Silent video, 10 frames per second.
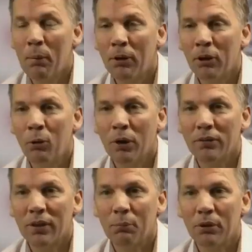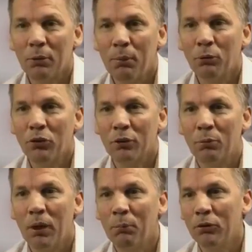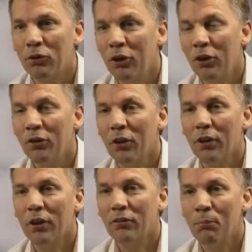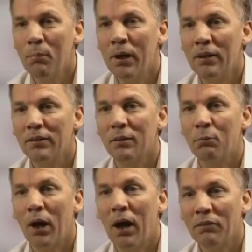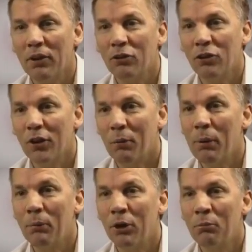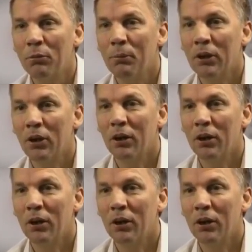People are quite sceptical about it as well, but do you know what? It's amazing after the show that people come to me and